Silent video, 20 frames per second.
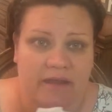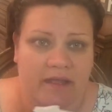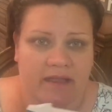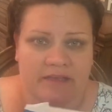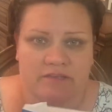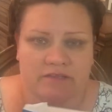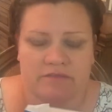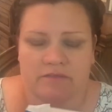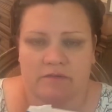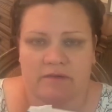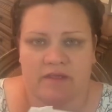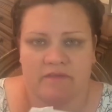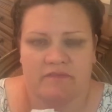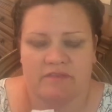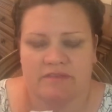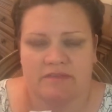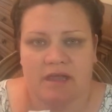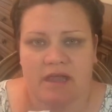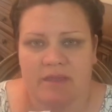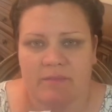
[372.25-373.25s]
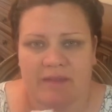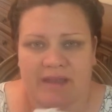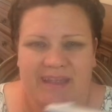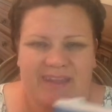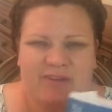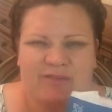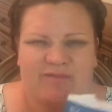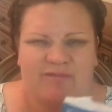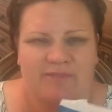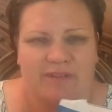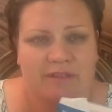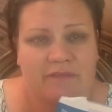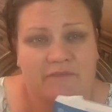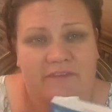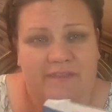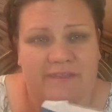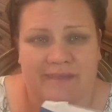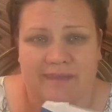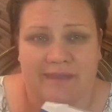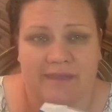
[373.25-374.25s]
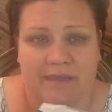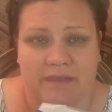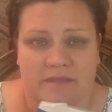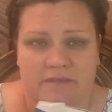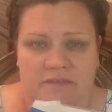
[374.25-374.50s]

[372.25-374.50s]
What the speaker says: I just don't have the time and I don't really feel the need.